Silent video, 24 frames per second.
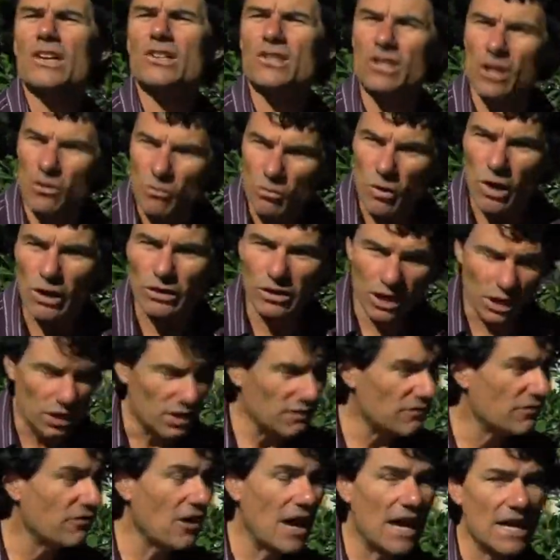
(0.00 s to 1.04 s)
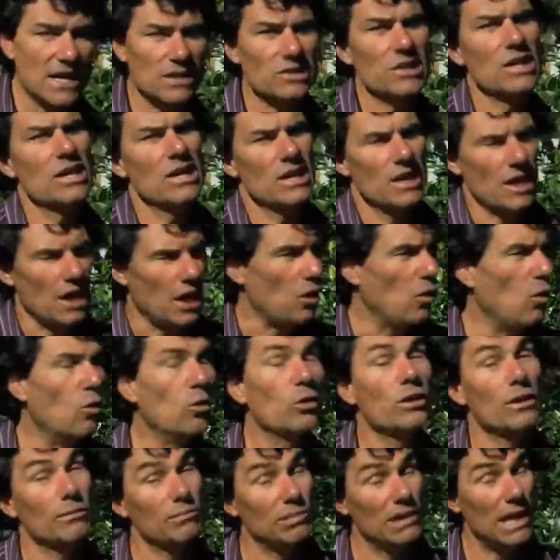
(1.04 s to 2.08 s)
so it won't invade
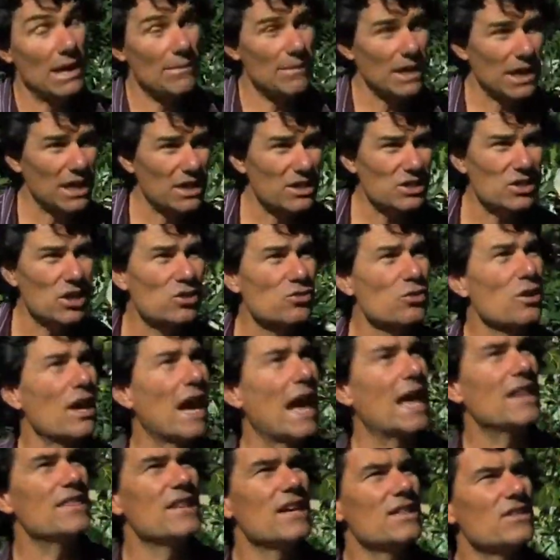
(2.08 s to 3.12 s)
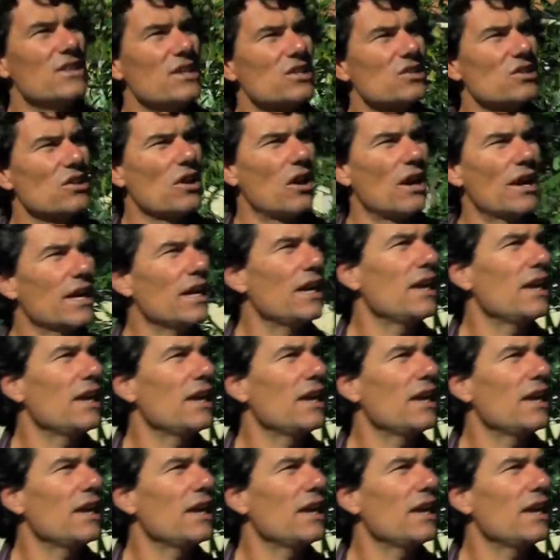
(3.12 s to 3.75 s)
all the plumbing, etc. And then this guy